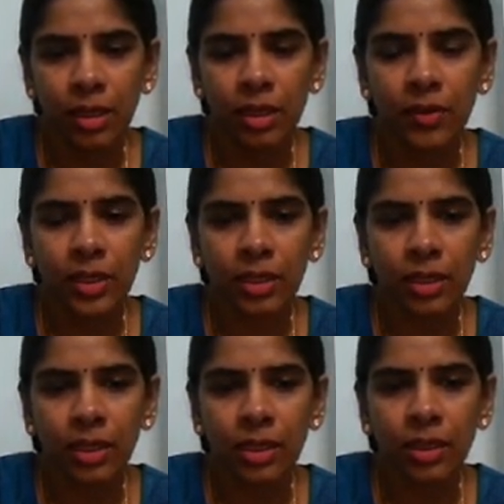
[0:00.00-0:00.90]
leaving the
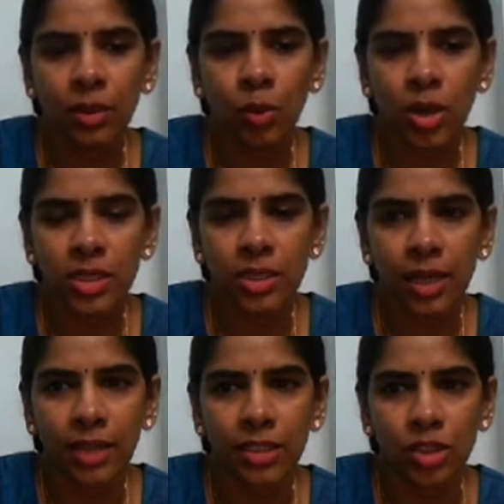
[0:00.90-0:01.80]
clear
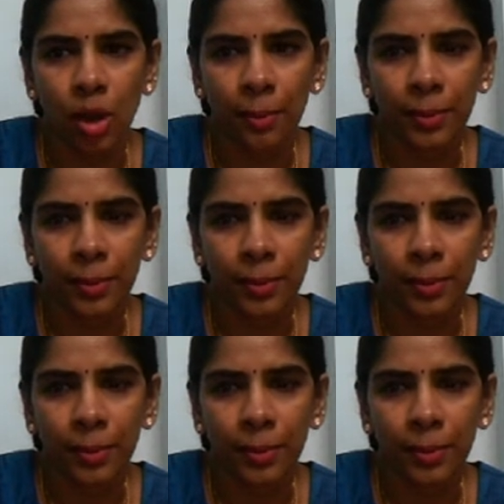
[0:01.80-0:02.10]
water at the top.